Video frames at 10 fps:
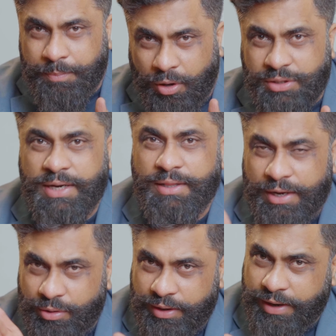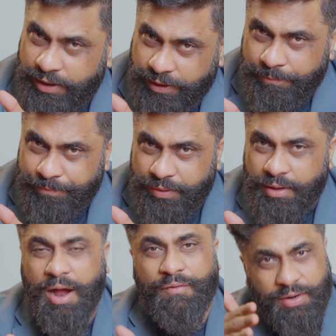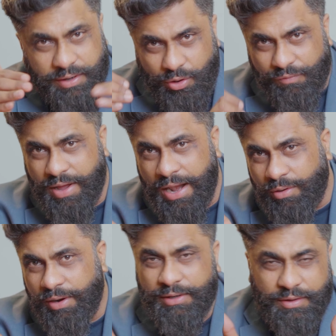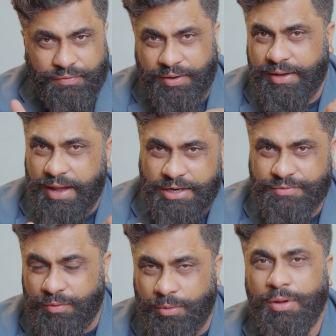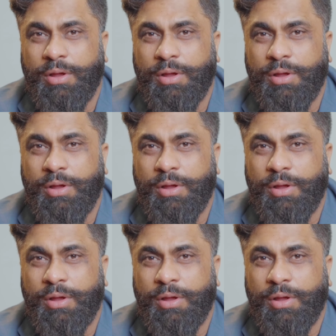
project that you are getting. After you have calculated the free cash flow,